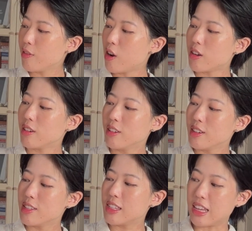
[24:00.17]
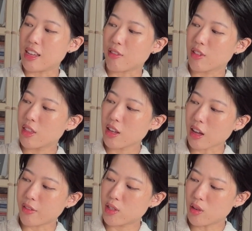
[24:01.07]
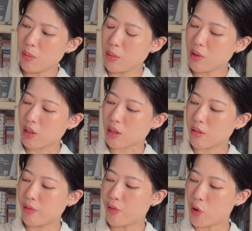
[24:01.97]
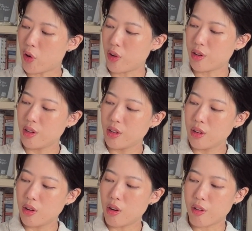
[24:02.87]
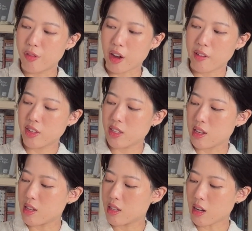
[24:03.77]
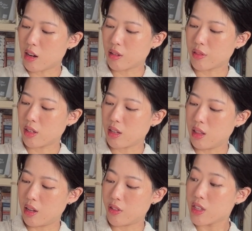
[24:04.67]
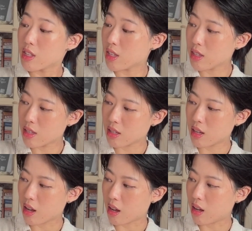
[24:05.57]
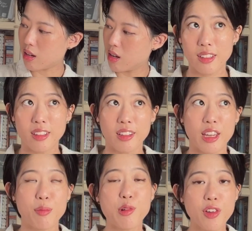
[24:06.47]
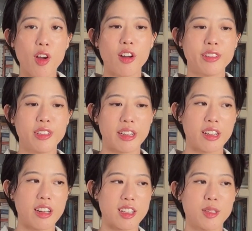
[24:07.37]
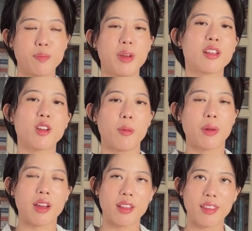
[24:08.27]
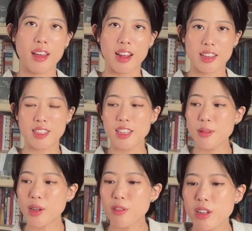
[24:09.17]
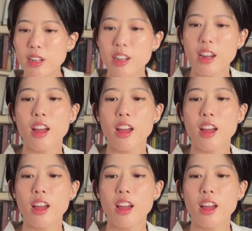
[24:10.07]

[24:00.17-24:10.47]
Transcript: not seen everything. I saw maybe like 4 or 5 scenes out of the 11 scenes that they had. Okay, moving on to like the next big topic that I see in my reading,